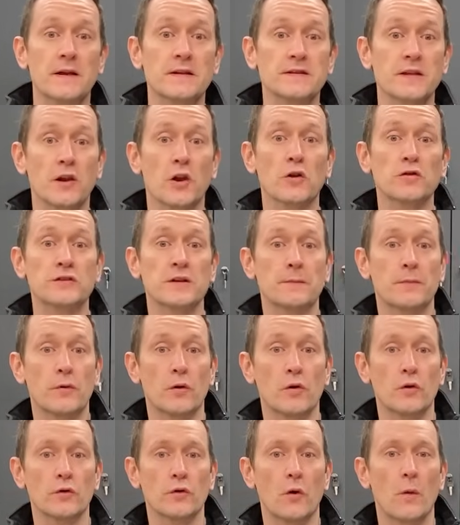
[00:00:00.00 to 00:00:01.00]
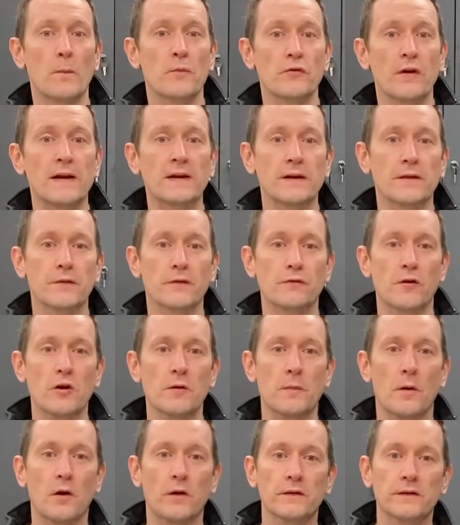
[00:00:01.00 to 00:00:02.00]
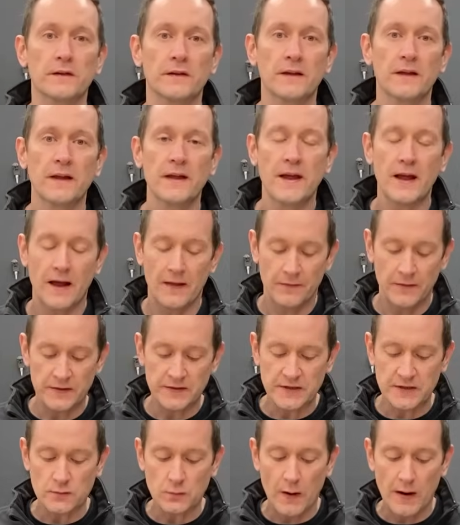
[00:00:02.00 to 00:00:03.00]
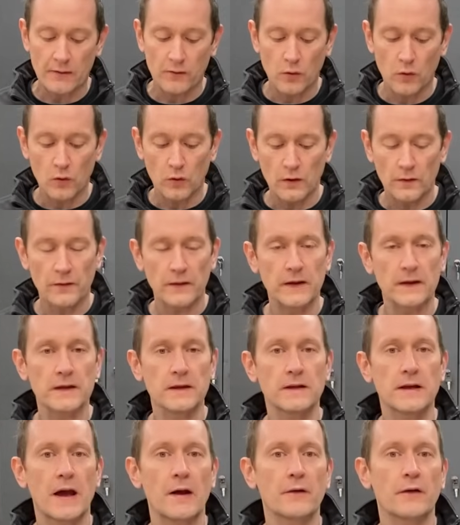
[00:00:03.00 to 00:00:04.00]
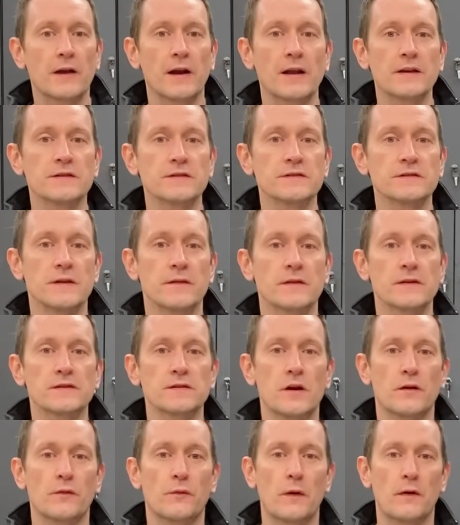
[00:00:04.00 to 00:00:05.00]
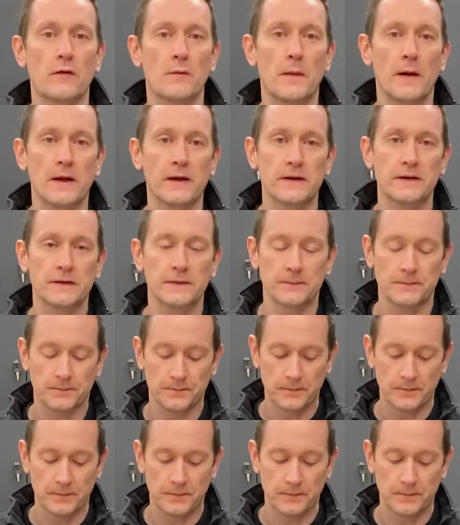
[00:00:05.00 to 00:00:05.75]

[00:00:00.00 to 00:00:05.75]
is the logic board or brain of the robot. This is where all of the calculations in the software are made.